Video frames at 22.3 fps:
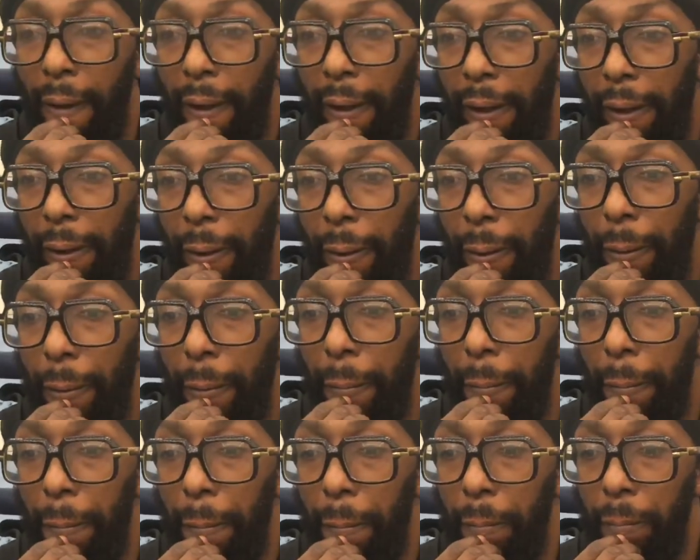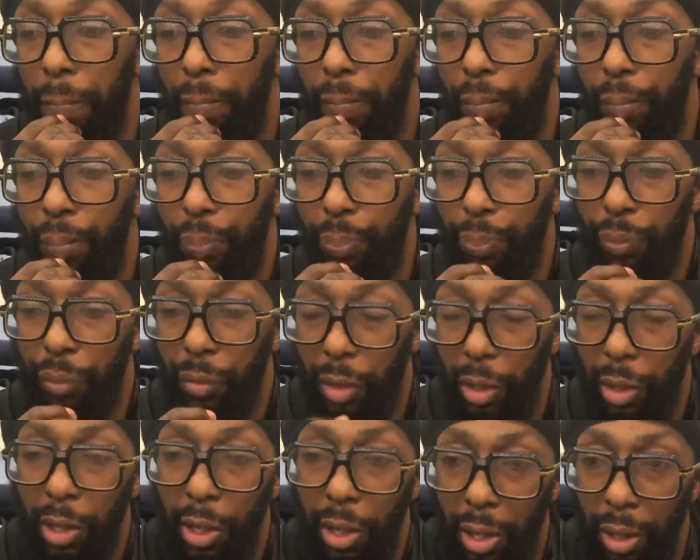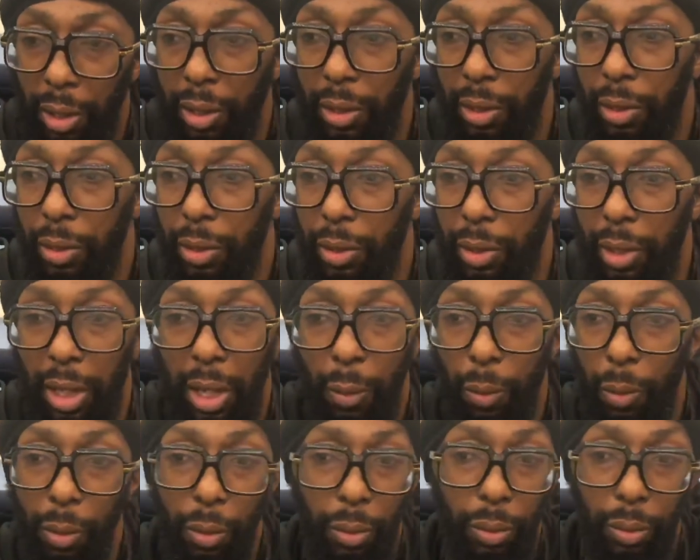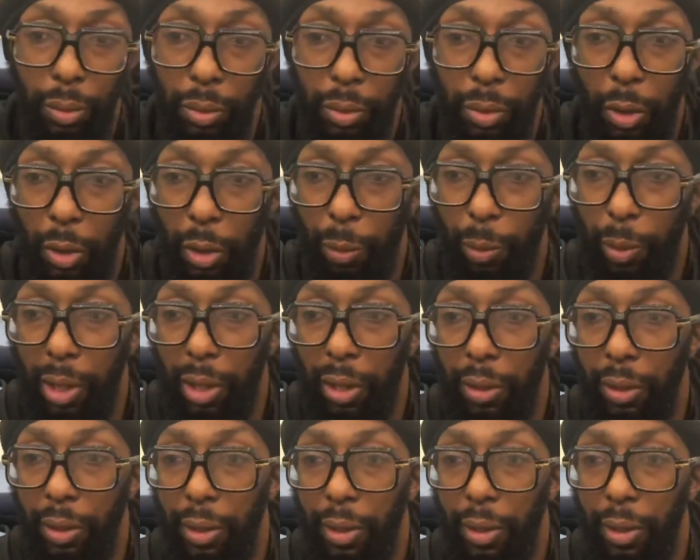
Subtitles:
And there are others that I won't talk about.